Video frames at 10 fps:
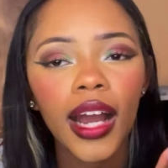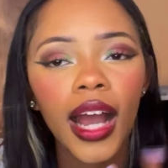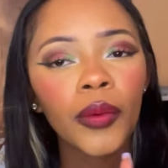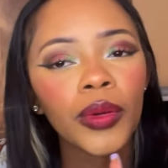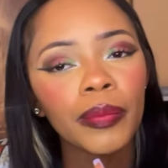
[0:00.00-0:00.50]

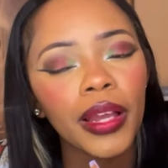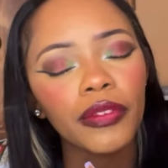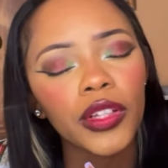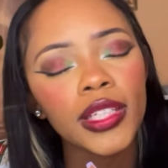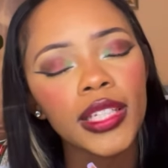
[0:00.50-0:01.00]
I want to pay
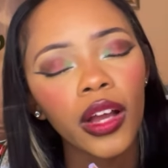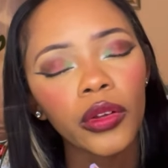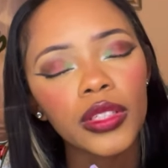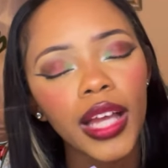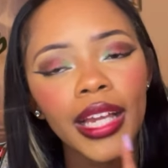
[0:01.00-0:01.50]
for this
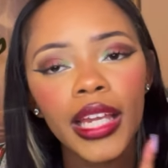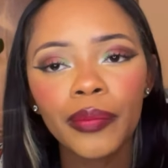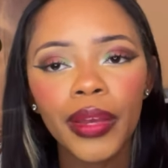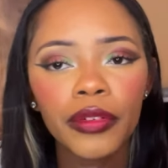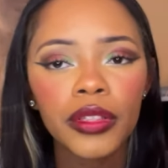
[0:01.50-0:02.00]
house. I can't
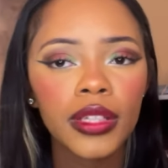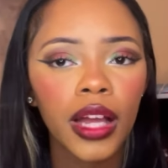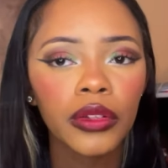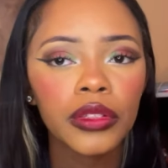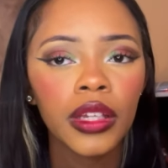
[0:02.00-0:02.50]
pay for this
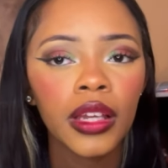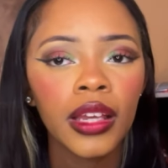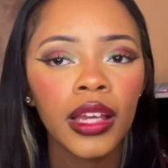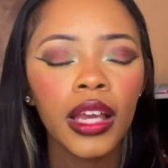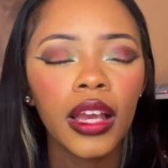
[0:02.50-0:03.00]
house.
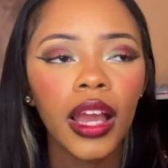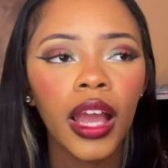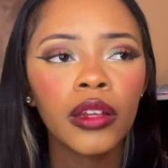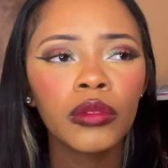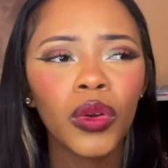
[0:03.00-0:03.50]

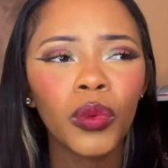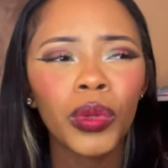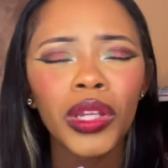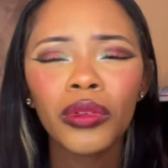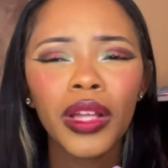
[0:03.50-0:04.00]
And we
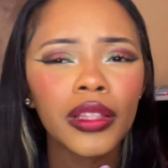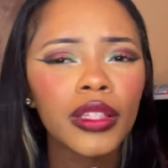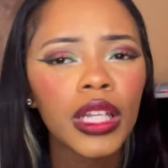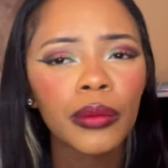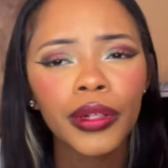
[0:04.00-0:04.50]
don't like this
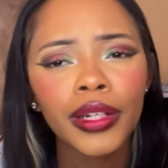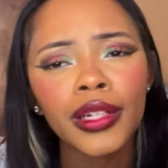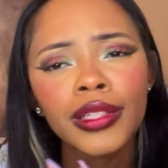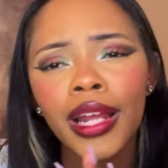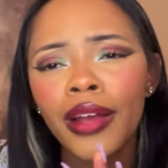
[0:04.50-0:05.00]
neighborhood. It
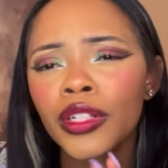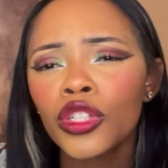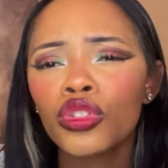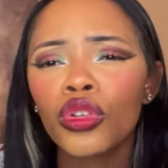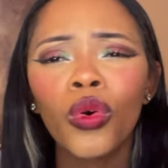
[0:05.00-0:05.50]
doesn't have any
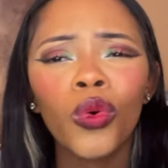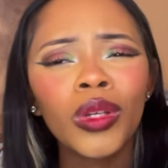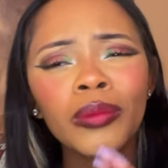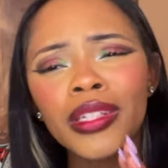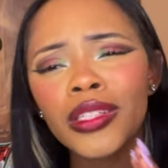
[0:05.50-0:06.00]
soul. We
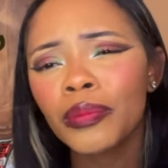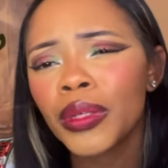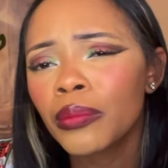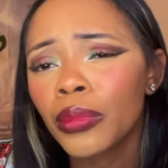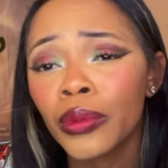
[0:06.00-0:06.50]
miss the
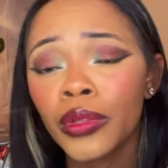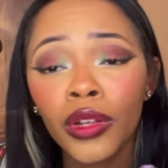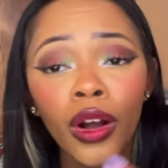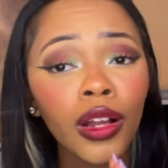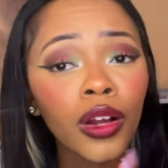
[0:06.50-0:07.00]
people.
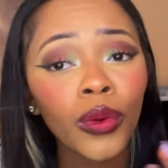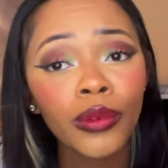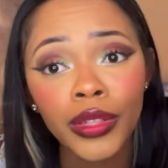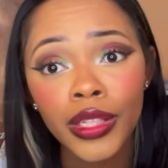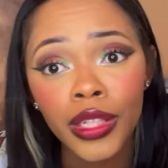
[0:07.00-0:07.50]
Y'all can go and
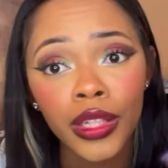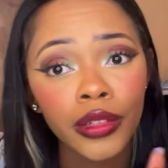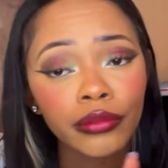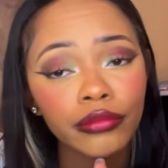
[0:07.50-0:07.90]
visit.